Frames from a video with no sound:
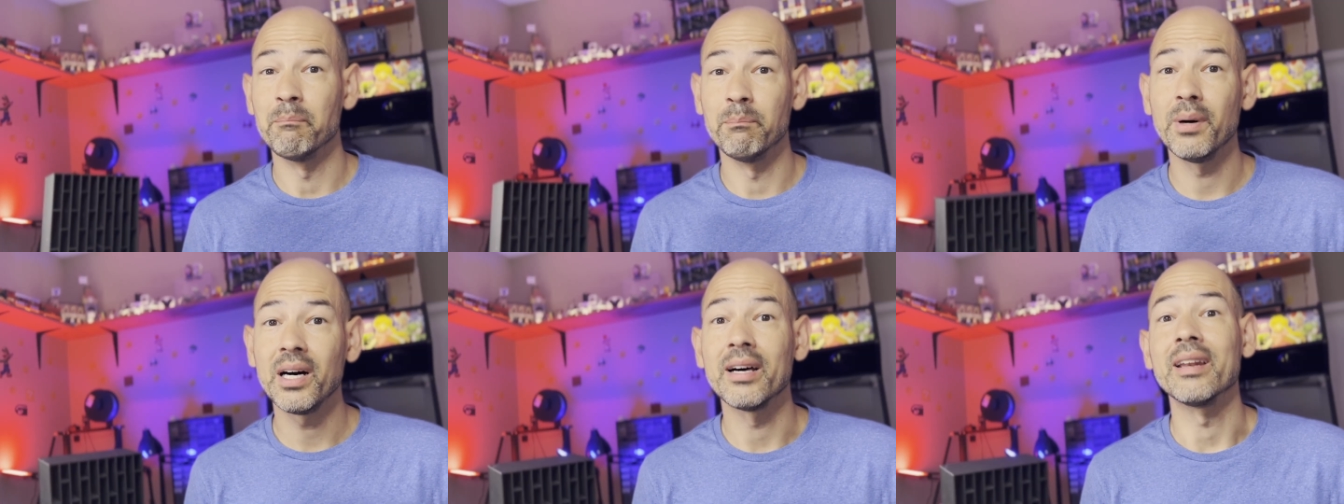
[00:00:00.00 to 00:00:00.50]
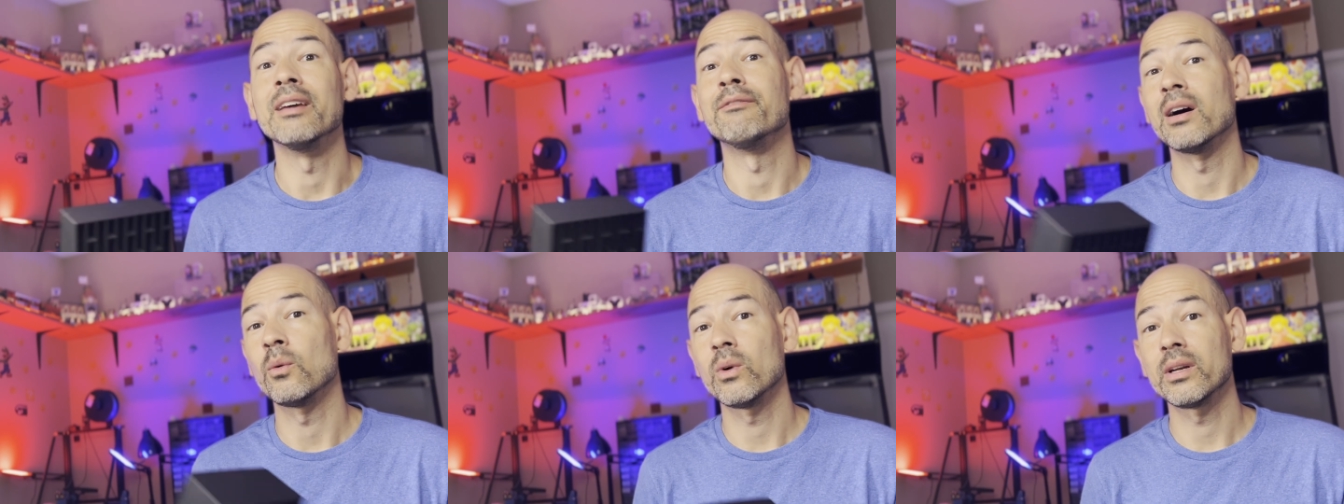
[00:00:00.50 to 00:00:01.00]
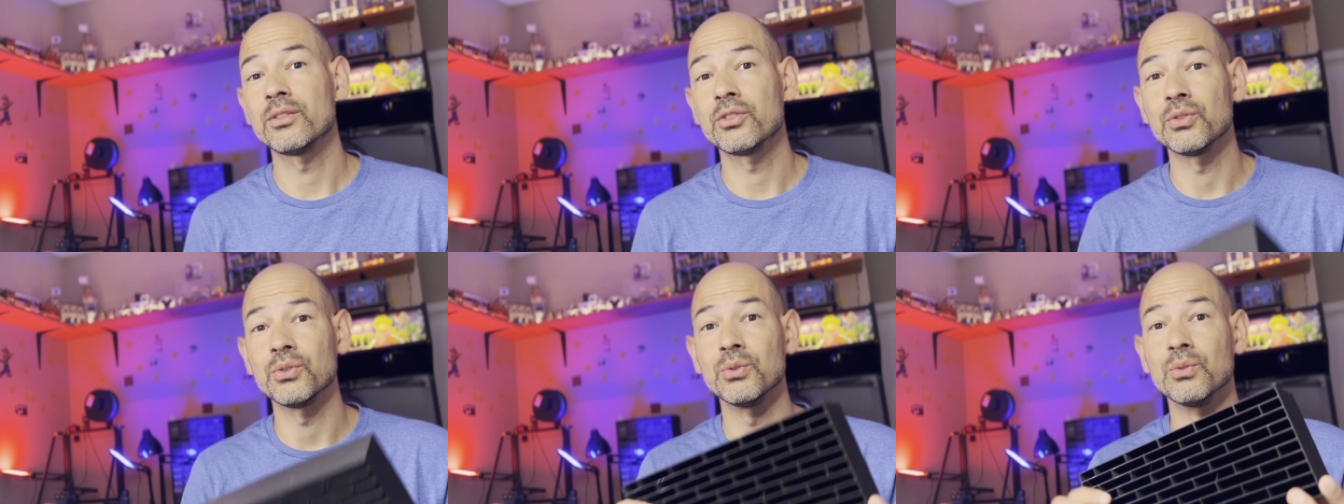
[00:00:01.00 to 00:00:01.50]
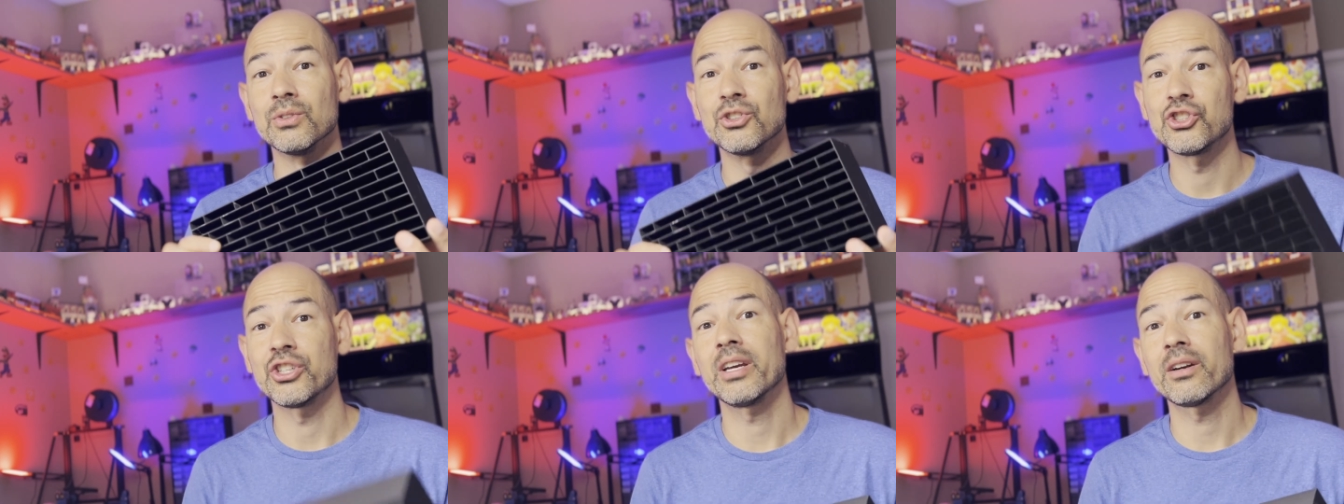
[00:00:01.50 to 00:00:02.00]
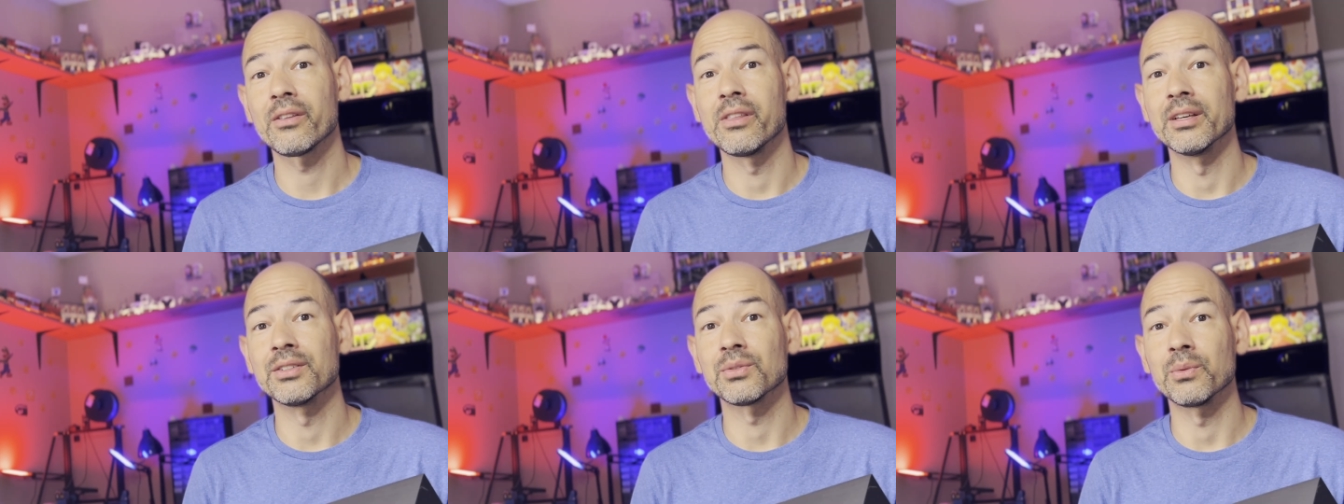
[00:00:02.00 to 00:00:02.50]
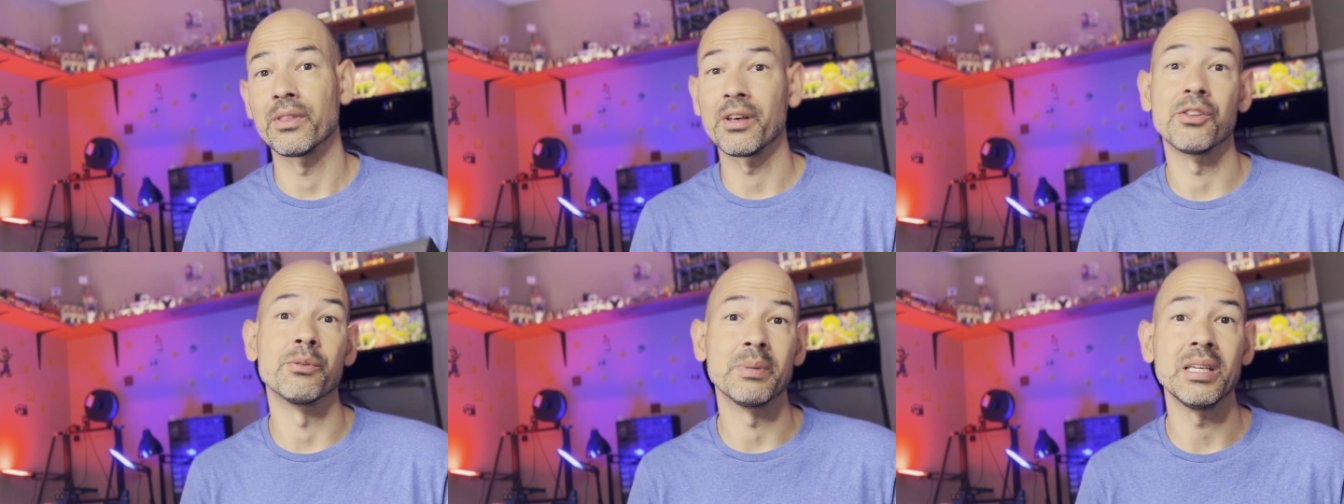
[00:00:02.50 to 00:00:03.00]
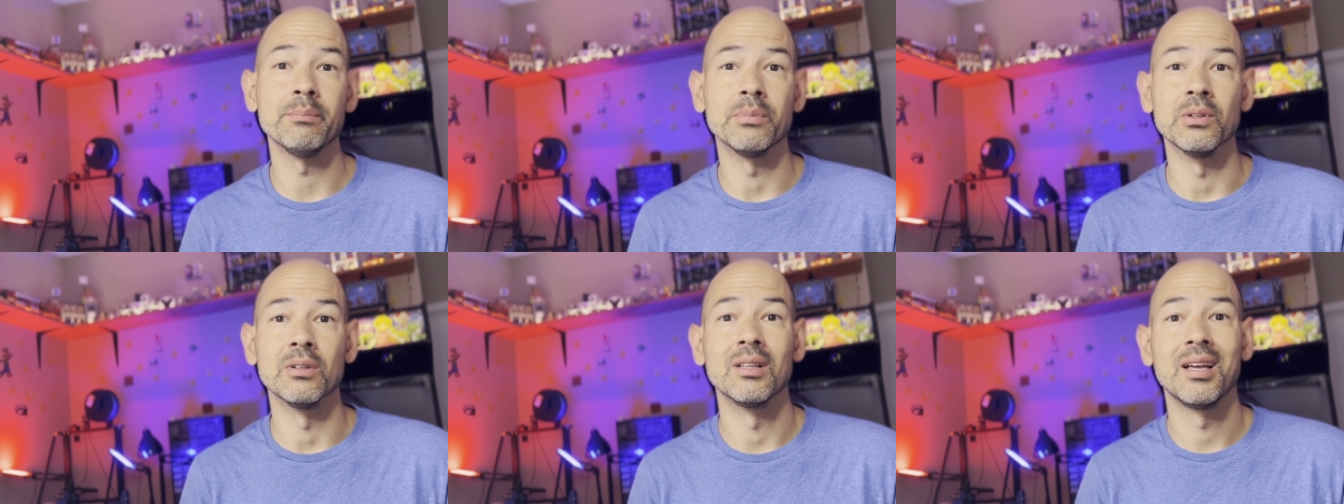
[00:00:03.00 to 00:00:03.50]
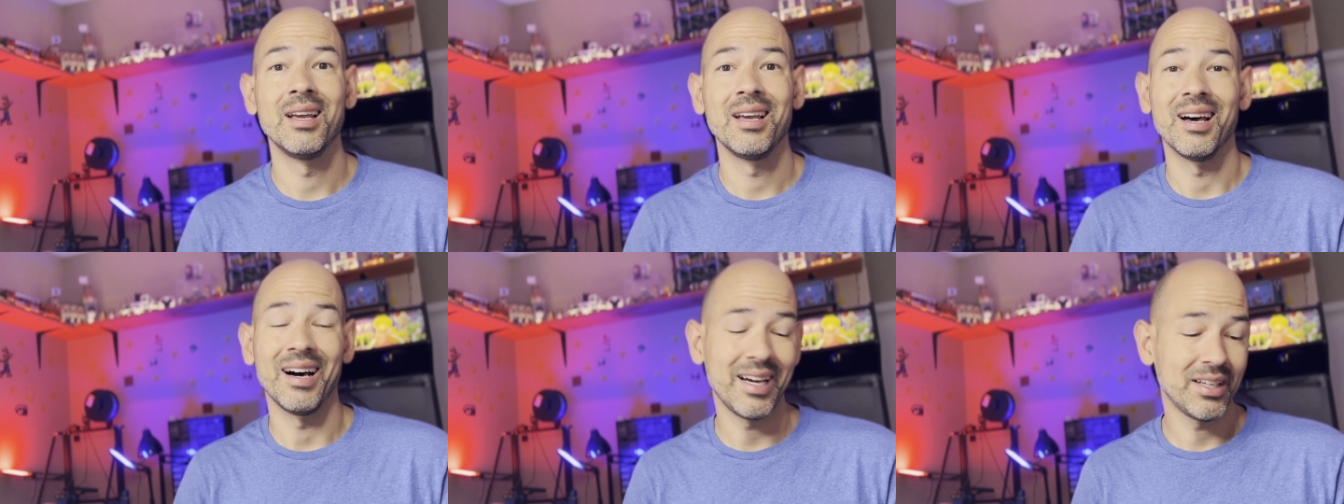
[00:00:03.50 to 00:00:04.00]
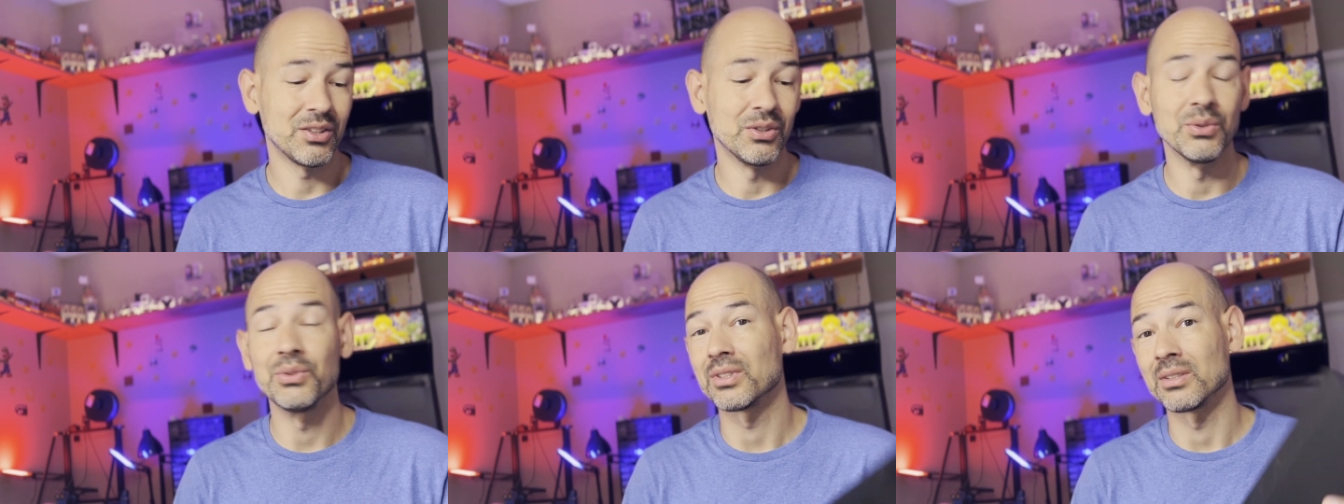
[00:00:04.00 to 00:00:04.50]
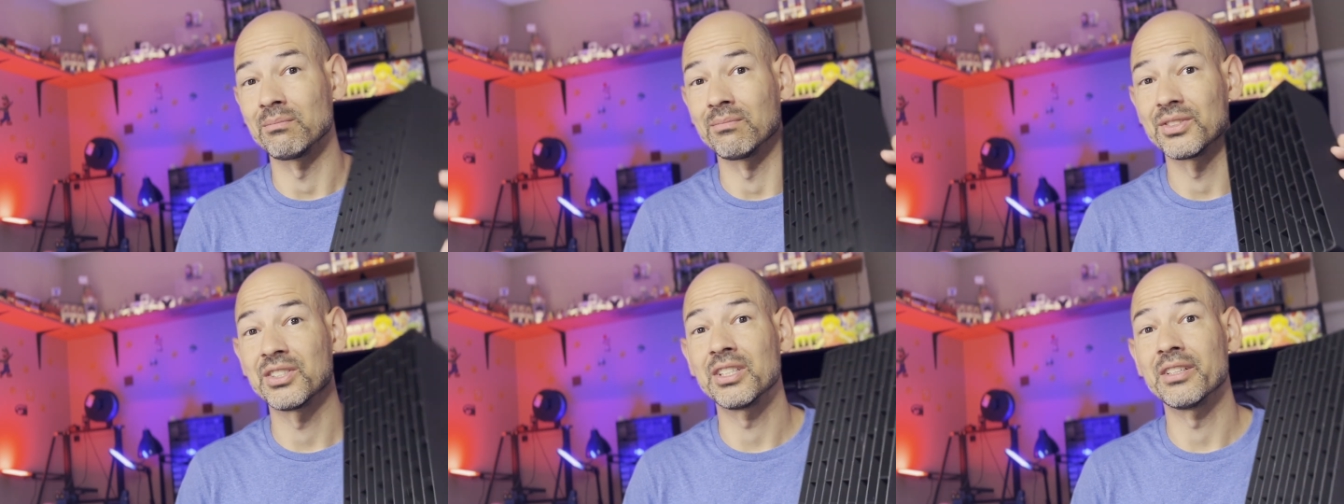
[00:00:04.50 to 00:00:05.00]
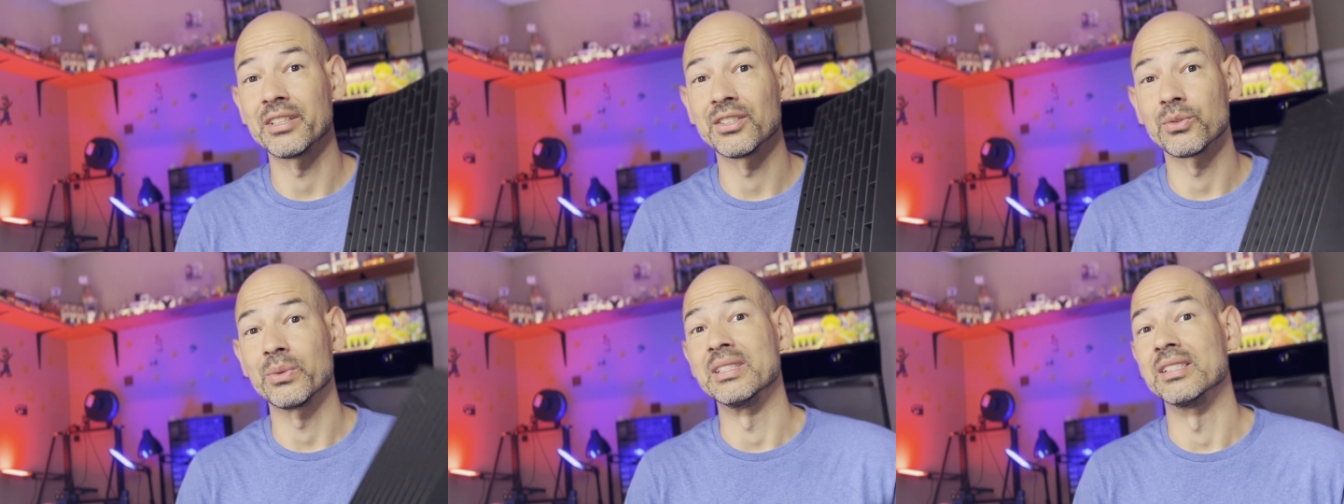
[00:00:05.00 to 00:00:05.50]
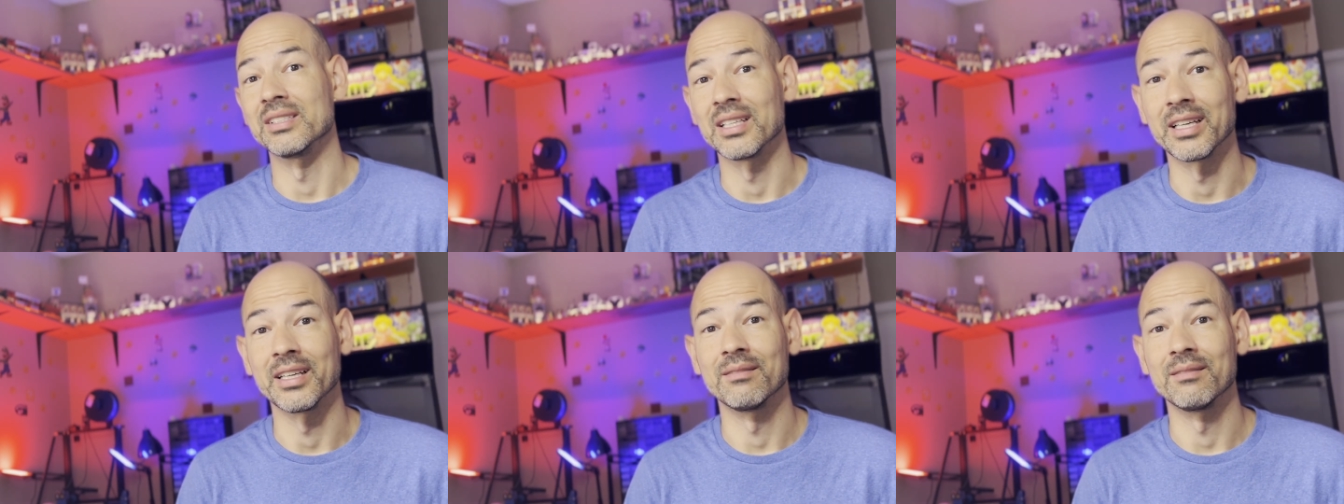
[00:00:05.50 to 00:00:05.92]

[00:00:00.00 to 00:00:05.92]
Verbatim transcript: but if I wanted to share this with other people, I had to do some serious redesign.